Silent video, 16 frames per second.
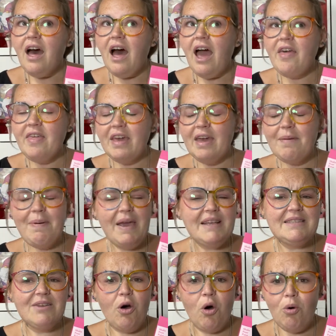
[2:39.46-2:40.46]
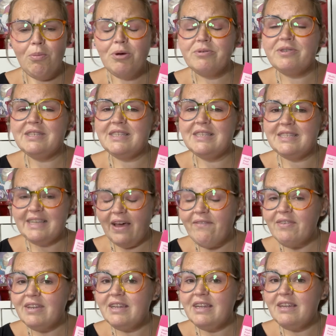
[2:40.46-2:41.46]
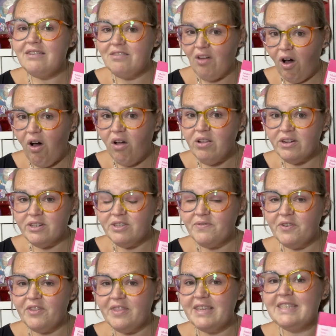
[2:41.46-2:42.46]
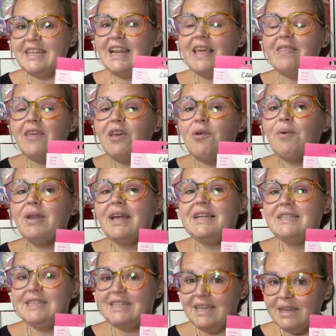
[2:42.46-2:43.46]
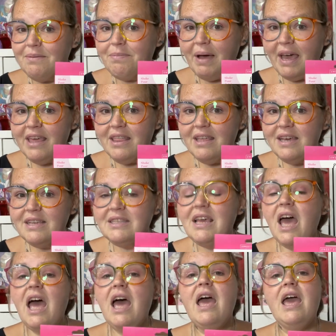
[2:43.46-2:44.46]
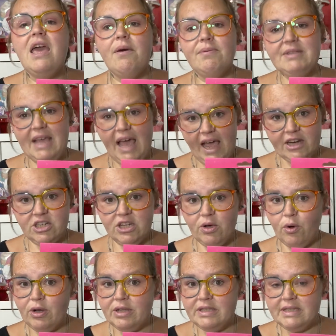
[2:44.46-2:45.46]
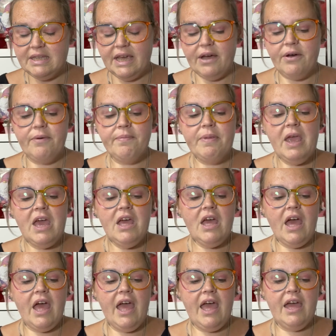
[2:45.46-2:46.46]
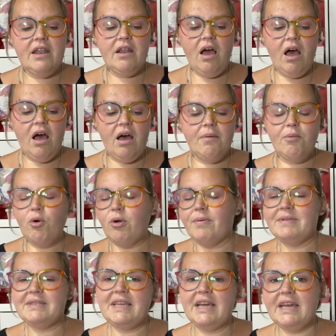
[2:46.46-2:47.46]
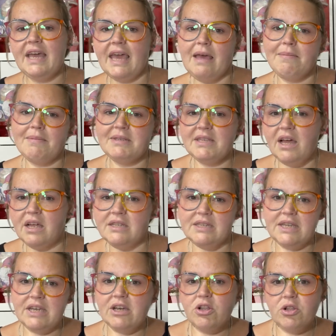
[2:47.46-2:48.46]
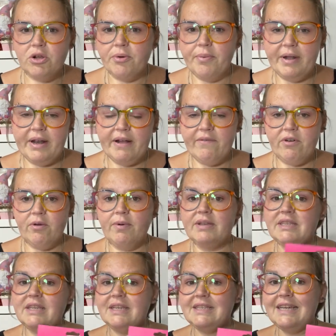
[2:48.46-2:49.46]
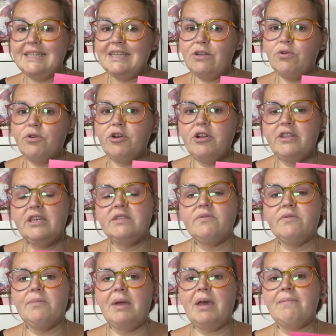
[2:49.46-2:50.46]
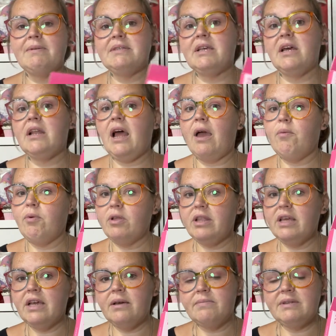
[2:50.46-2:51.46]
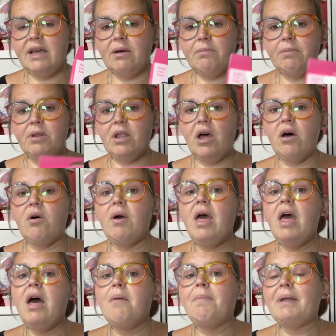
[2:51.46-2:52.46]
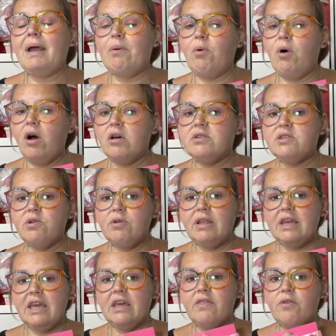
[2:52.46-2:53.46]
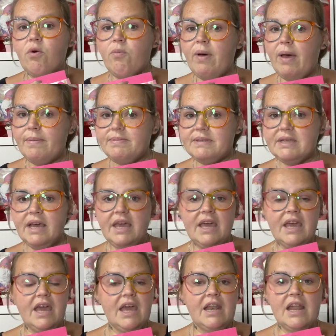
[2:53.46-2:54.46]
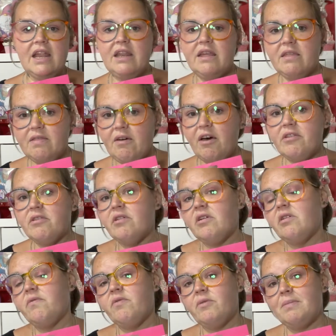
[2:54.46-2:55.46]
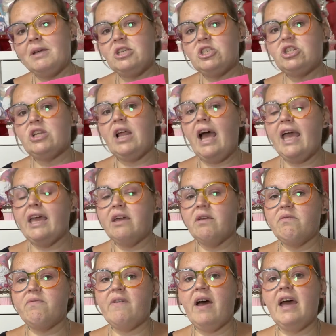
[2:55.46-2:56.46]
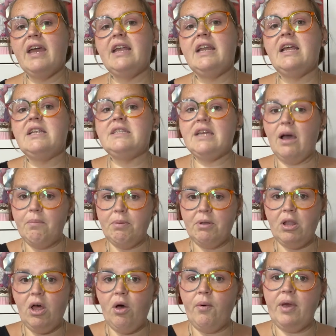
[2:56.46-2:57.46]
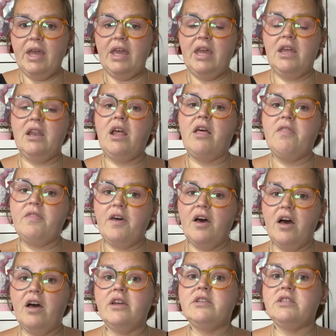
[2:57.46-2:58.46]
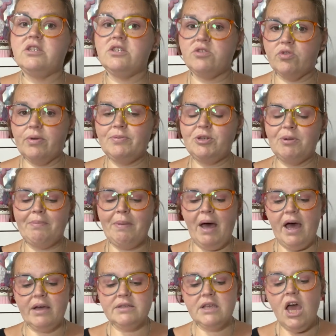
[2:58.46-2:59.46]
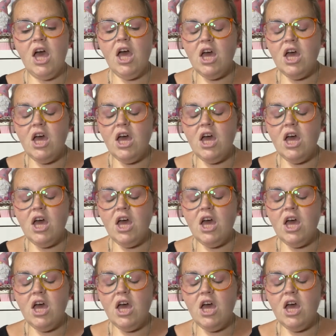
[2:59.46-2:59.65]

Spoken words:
I think I paid almost $70 for this. And I think when I did buy this, it was actually on sale. And, or it was like an Amazon deal or whatever it was. Cause I did order these from Amazon. I will link them down below, but I will also link the website and any other information I can find down below in the description box.